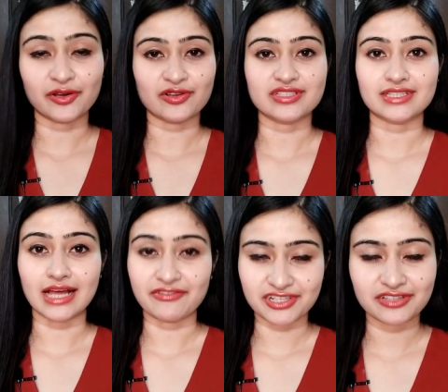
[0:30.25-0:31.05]
because
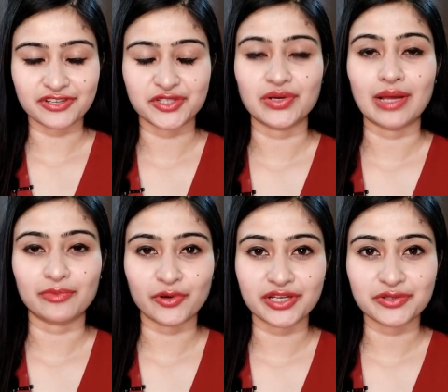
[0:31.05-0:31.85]
after the video
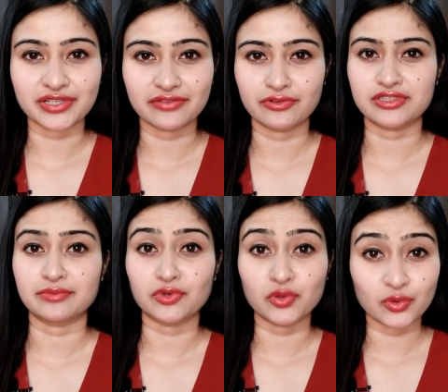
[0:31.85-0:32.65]
I'm going to give you
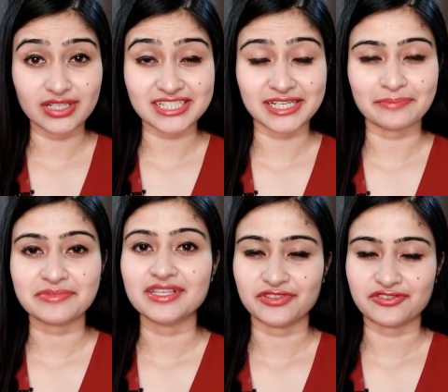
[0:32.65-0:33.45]
some cool
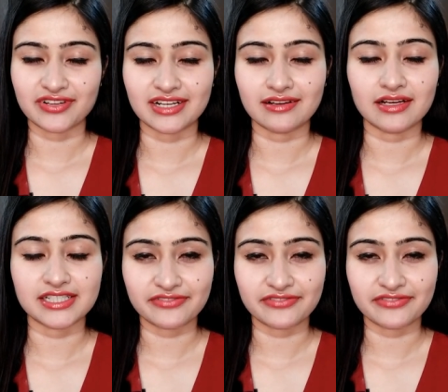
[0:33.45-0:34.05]
tips which will